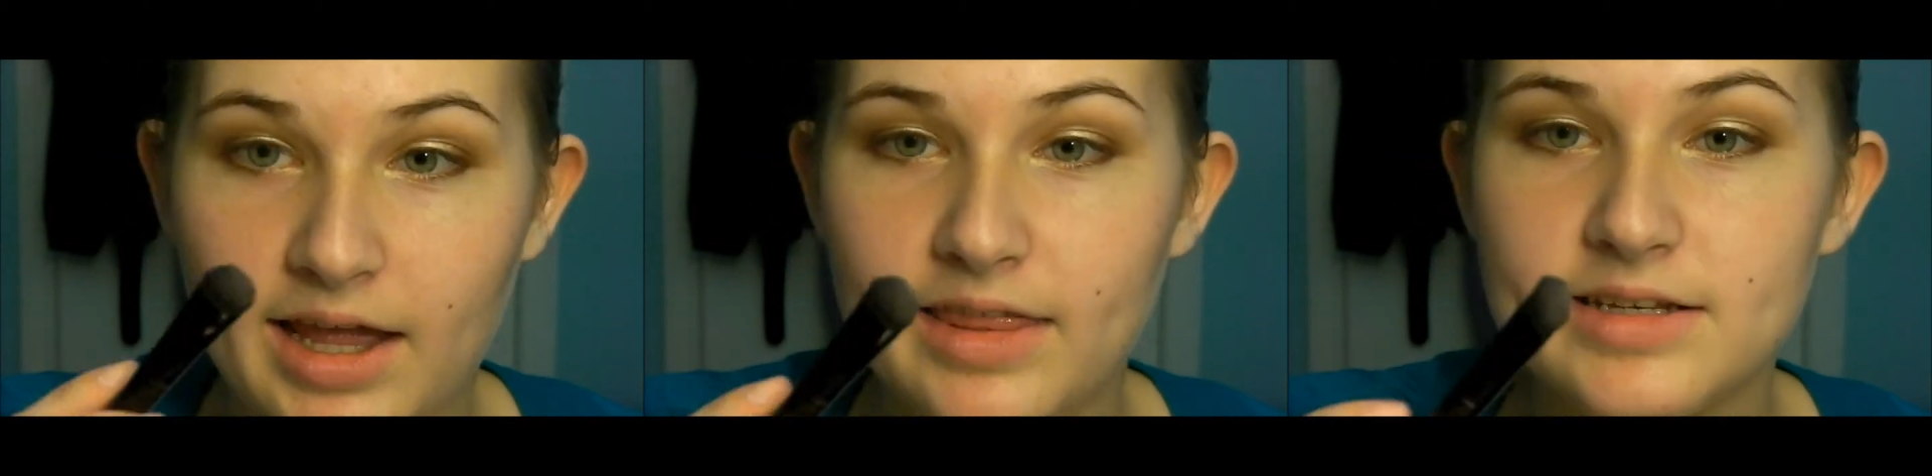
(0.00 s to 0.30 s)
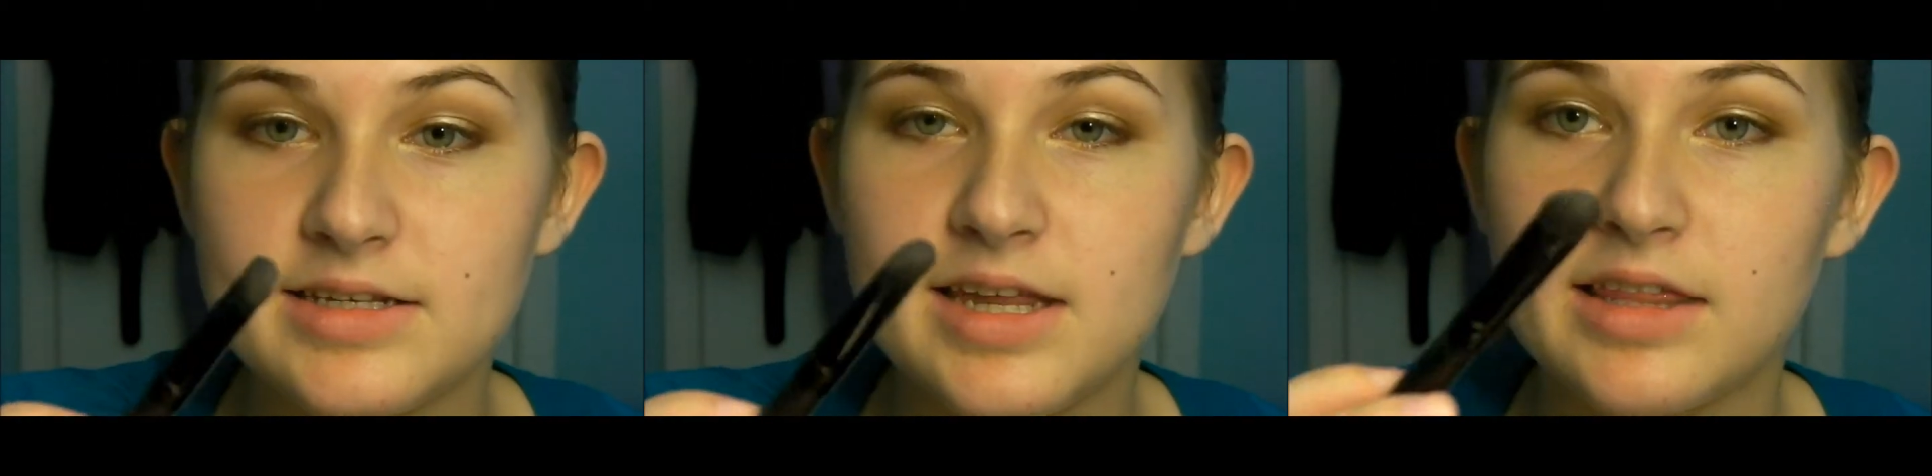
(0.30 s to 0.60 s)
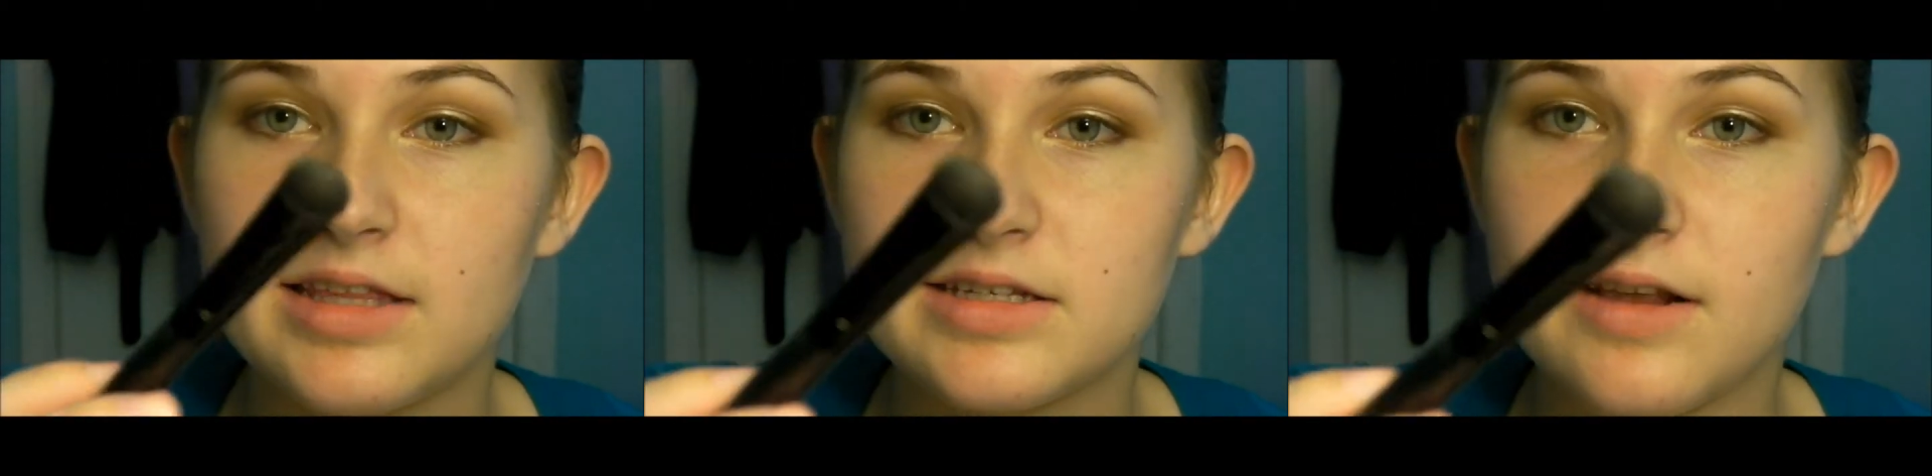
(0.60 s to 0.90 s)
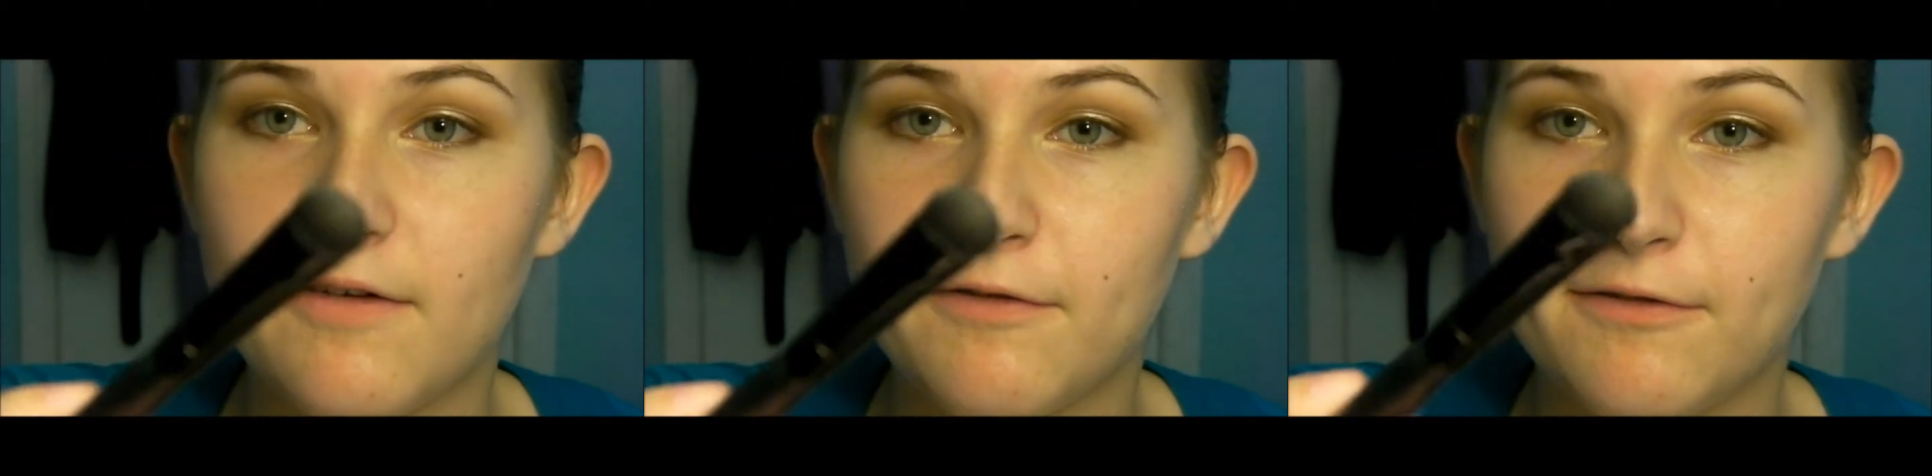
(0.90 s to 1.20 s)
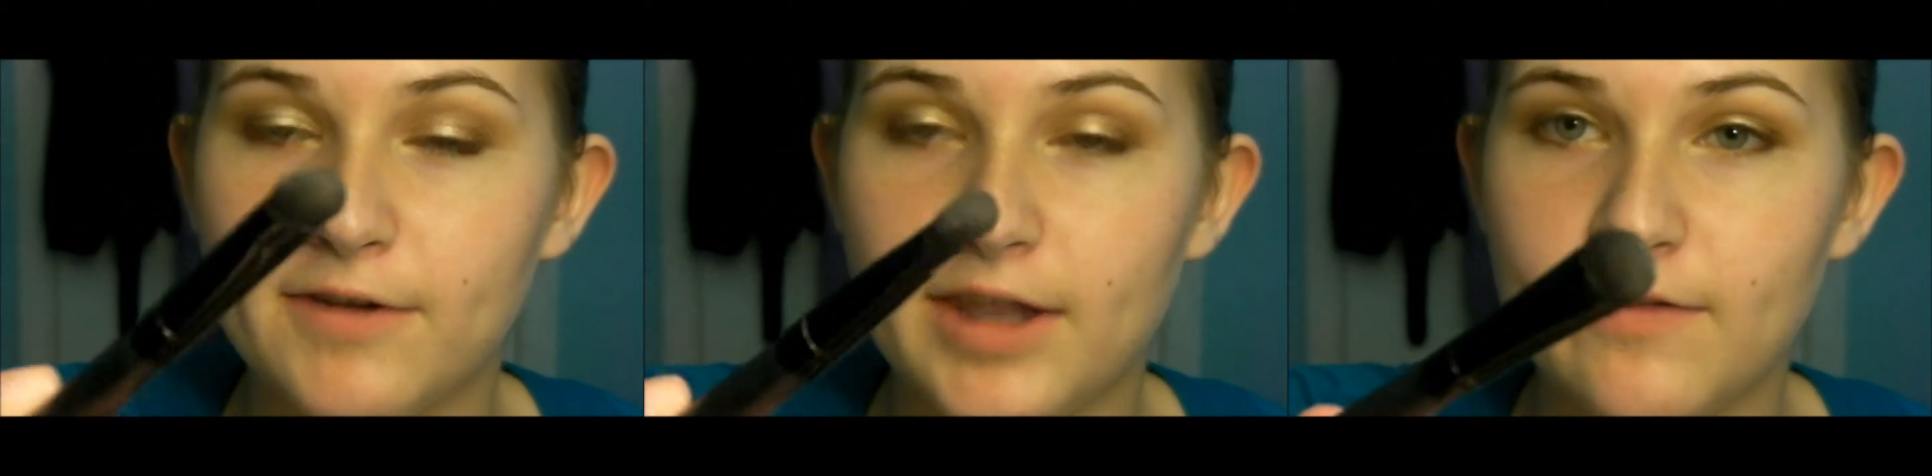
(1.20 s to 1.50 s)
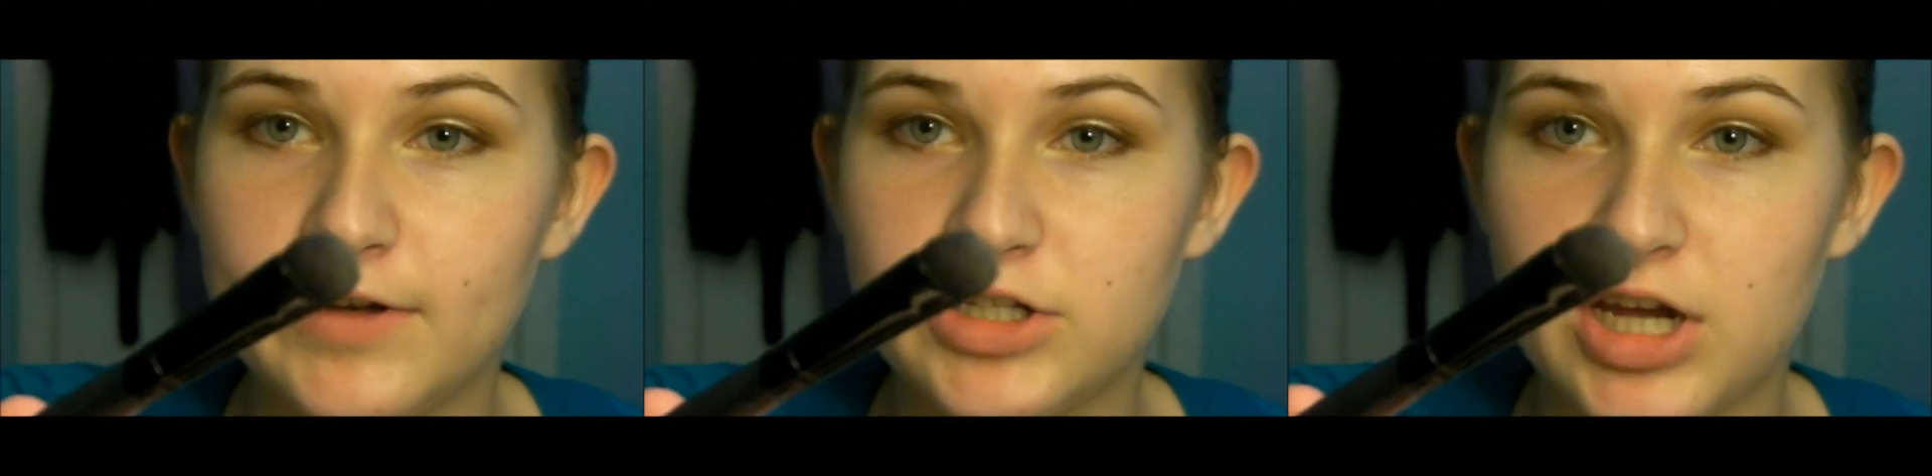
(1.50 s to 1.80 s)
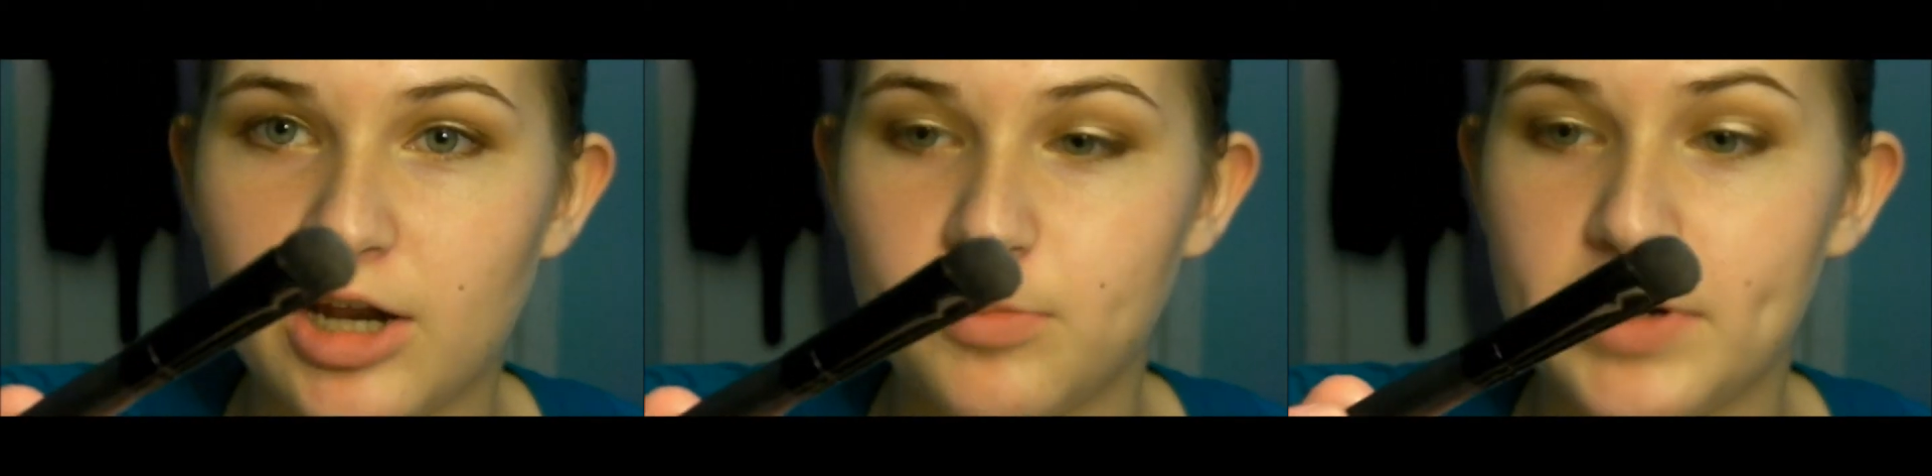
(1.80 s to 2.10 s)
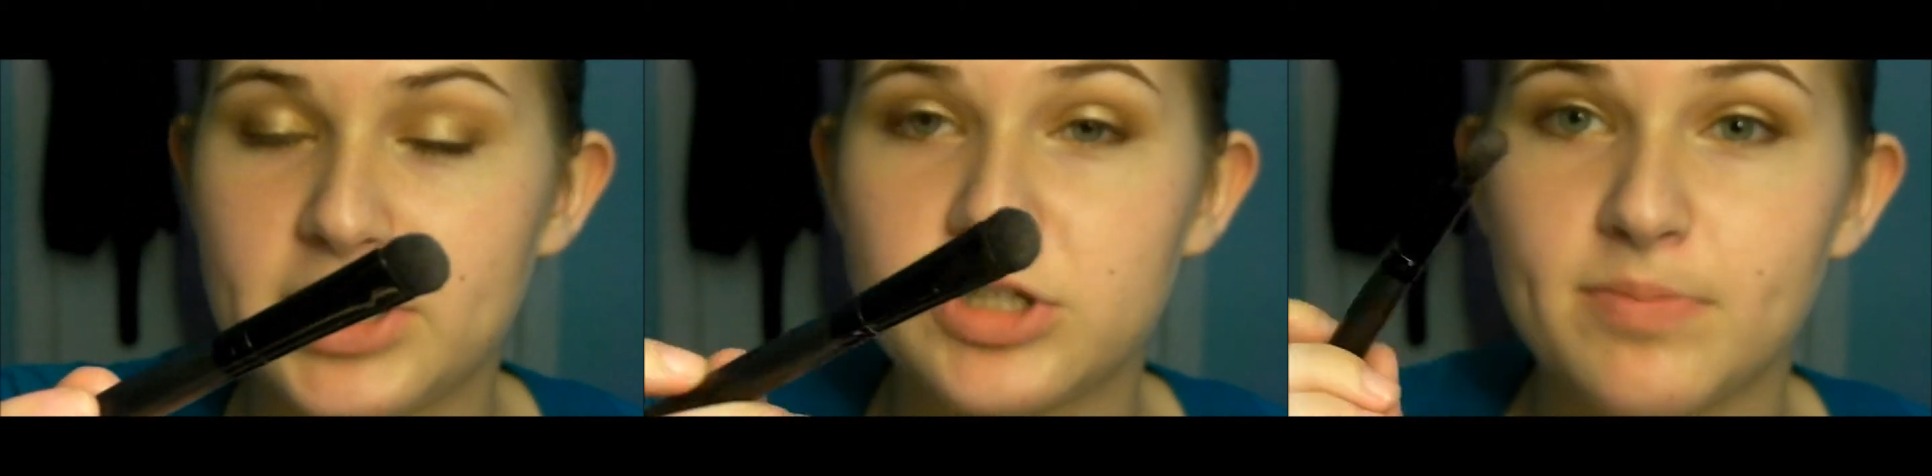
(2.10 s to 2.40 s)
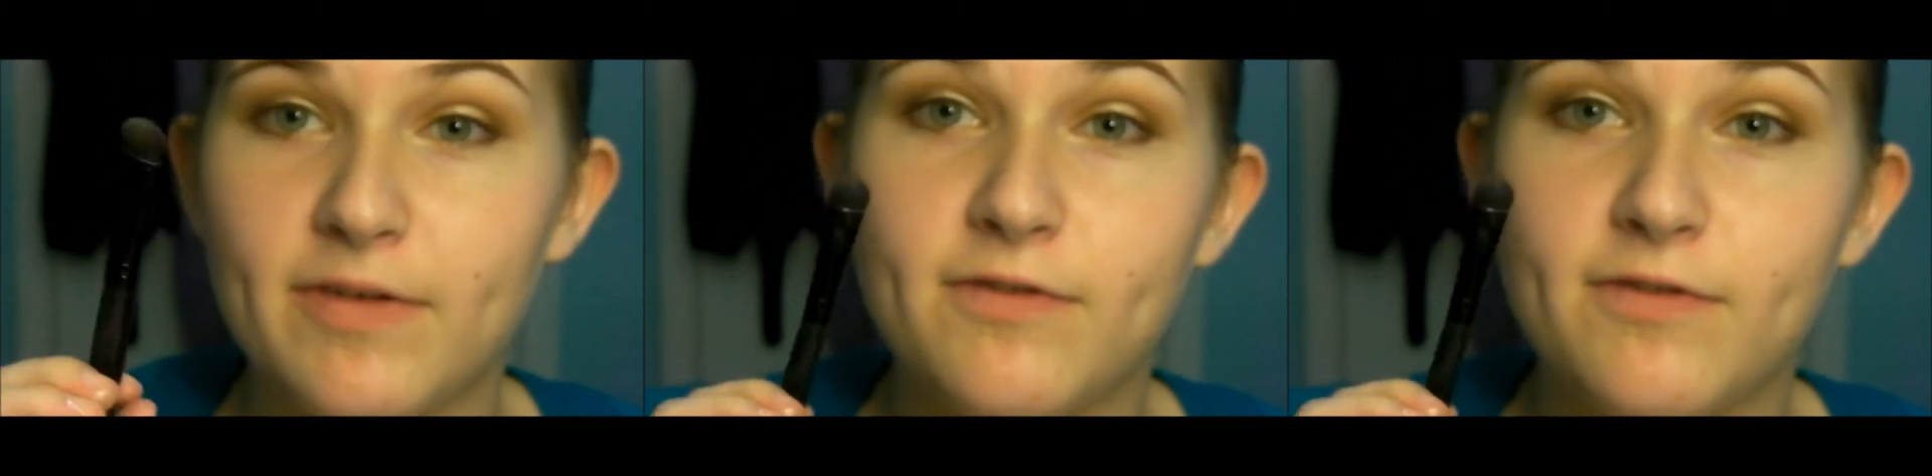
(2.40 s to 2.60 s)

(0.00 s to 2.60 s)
I like to take this fluffy shadow brush. My